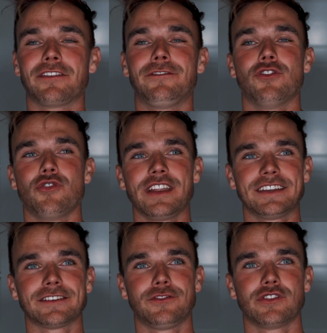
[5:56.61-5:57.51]
with? 40
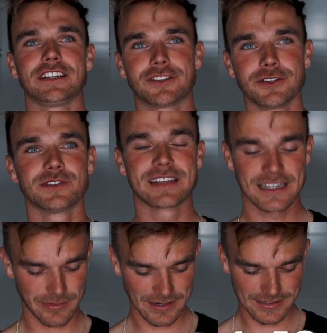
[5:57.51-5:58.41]
to 42
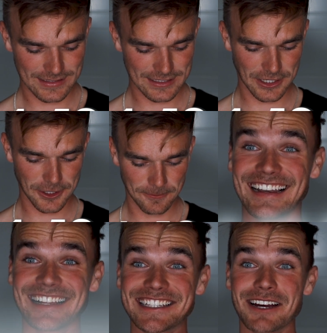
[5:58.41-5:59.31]
centimeters. So
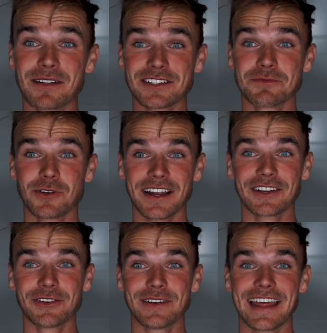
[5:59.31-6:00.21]
let's see how much more I can do